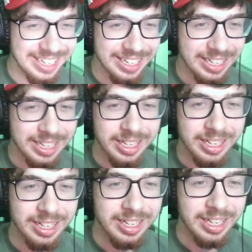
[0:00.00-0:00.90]
Hello.
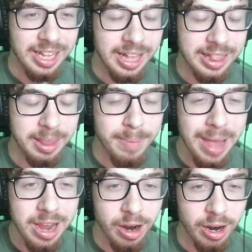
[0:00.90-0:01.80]
Hey, it's I'm the
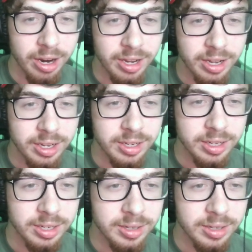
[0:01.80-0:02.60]
mayor. Record label